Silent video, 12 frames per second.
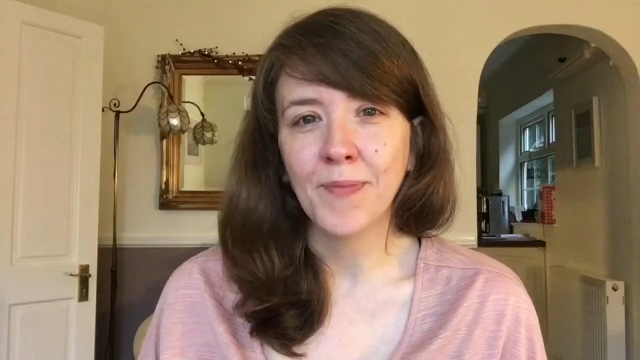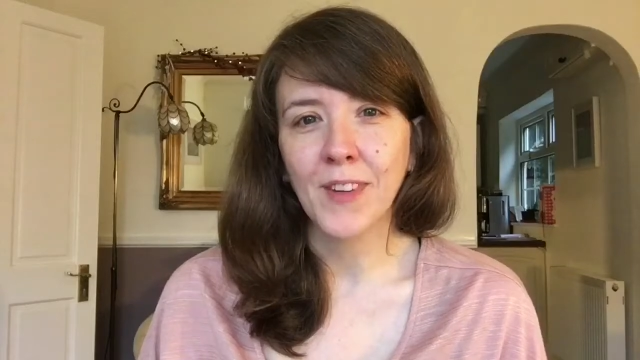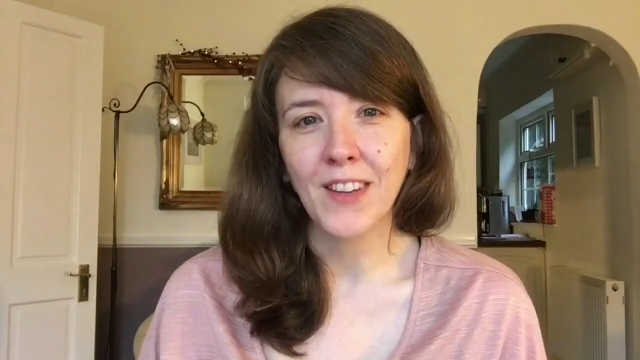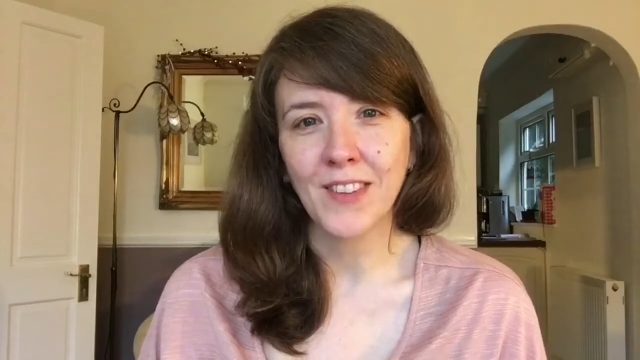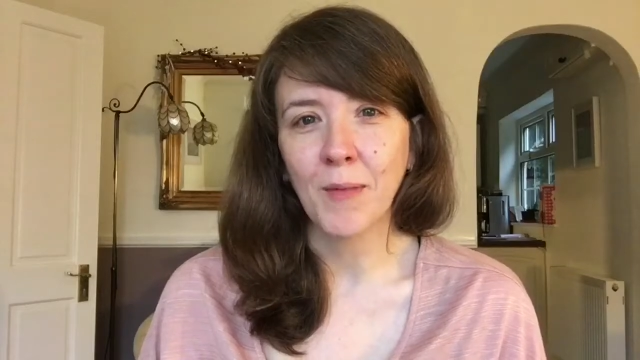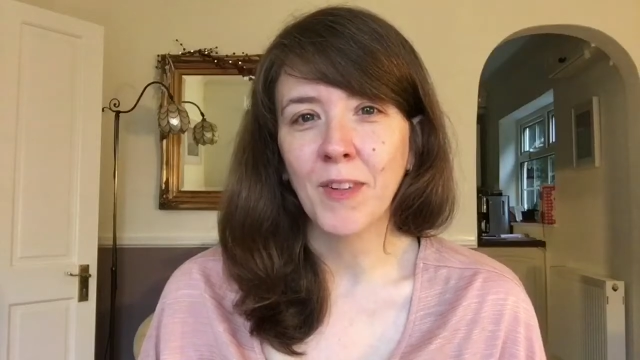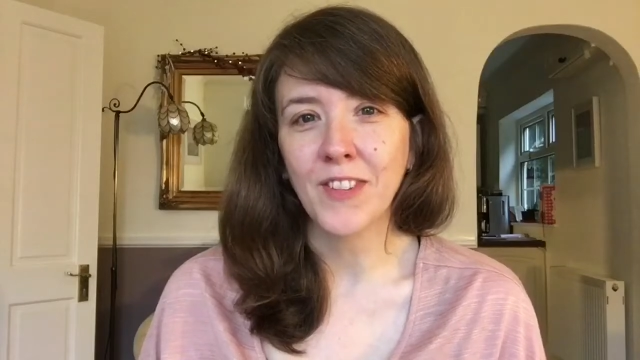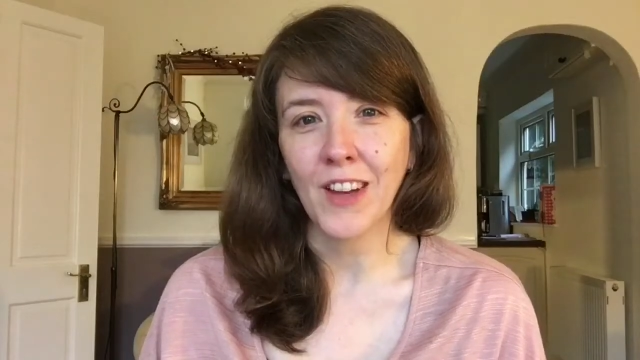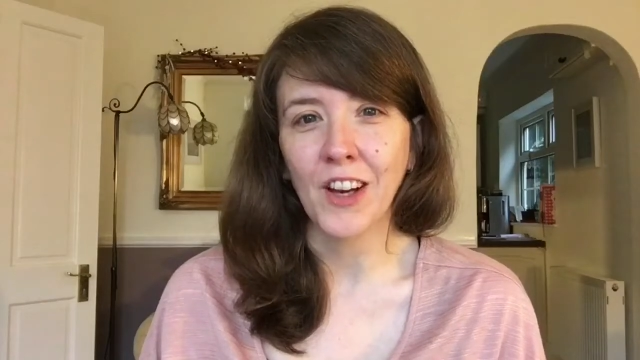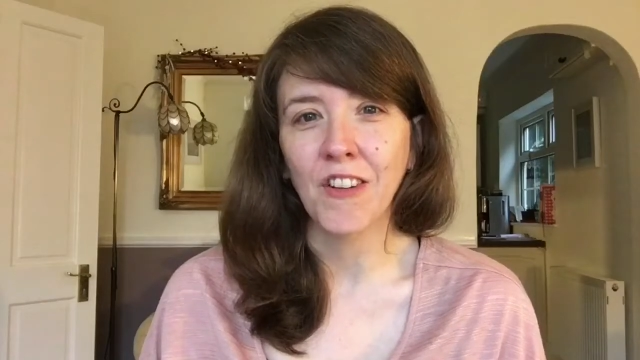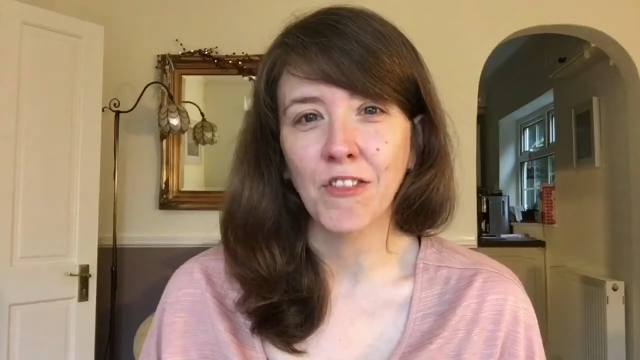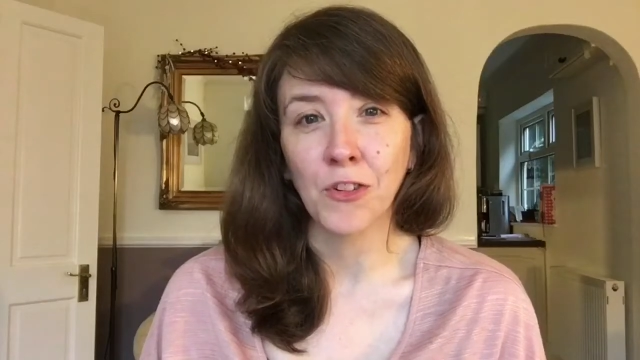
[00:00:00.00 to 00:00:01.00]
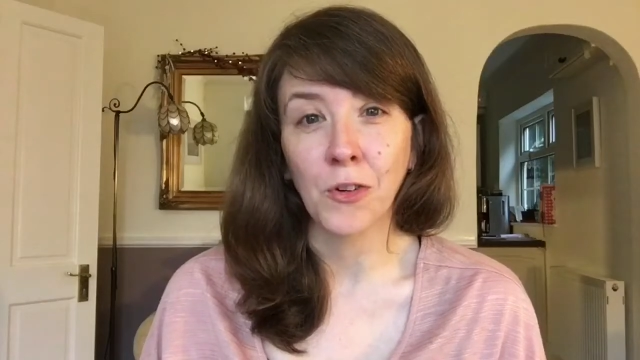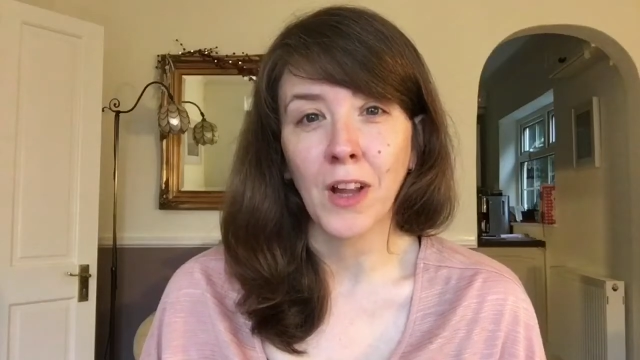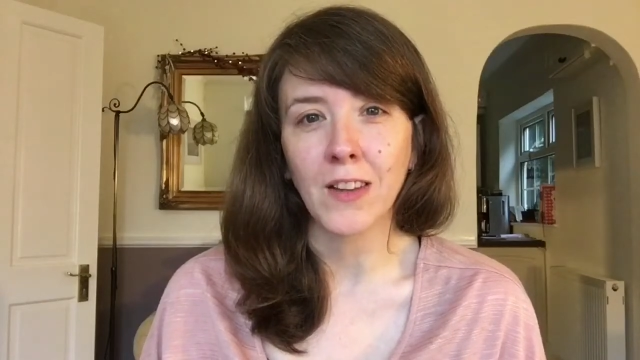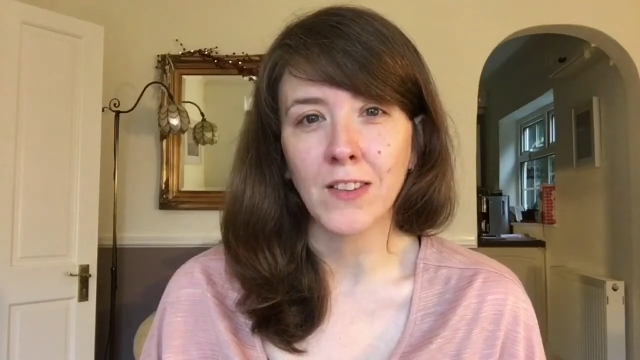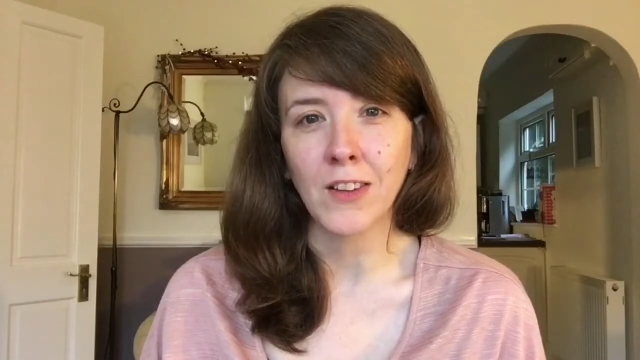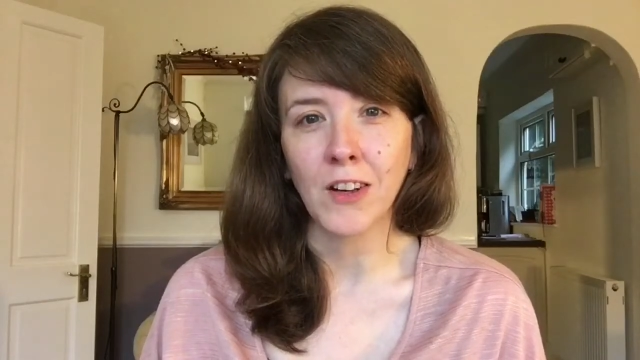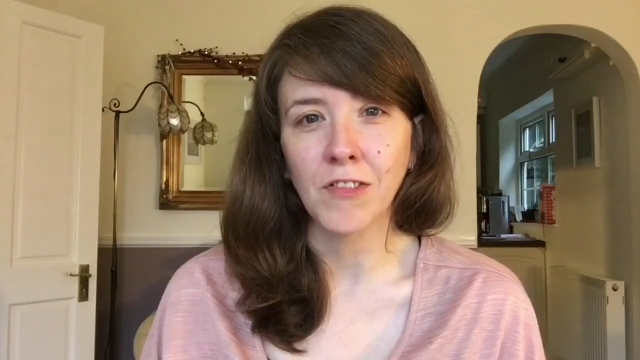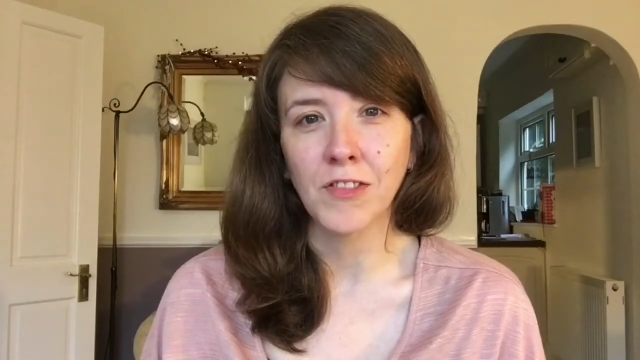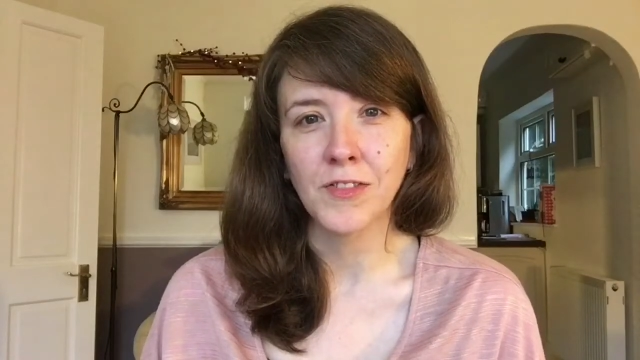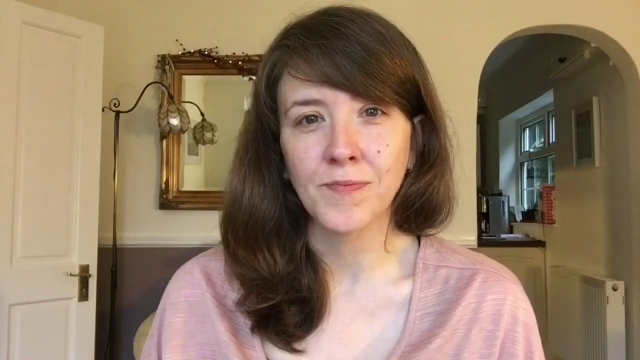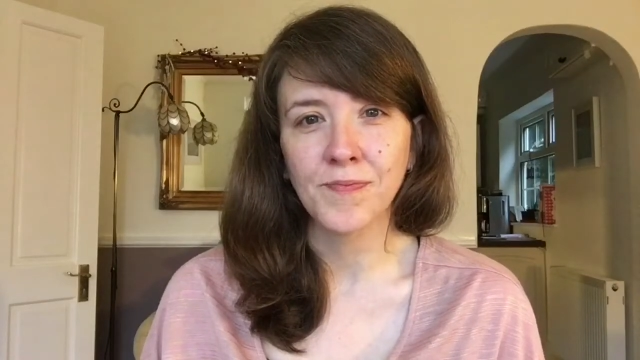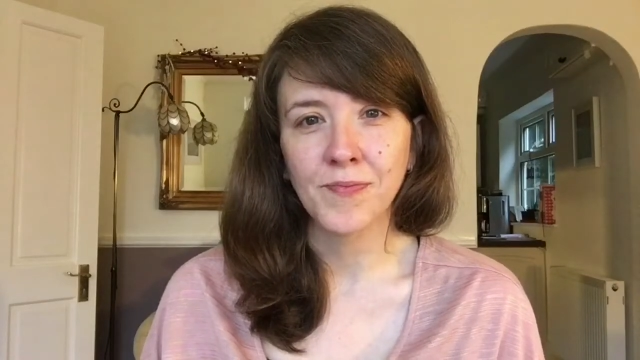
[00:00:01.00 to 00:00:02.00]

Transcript: because I'm a sucker for all that stuff.